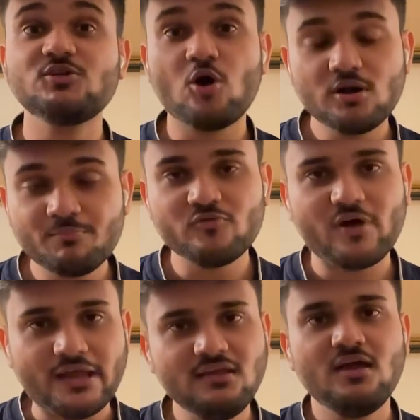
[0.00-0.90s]
your
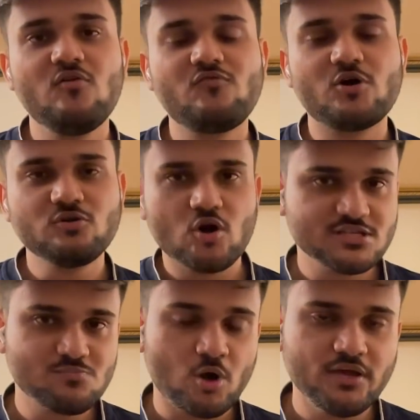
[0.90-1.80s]
profile for the
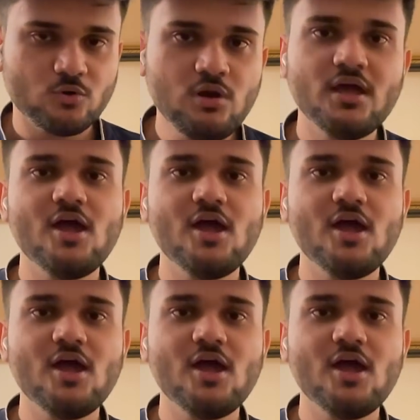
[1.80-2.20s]
corresponding role.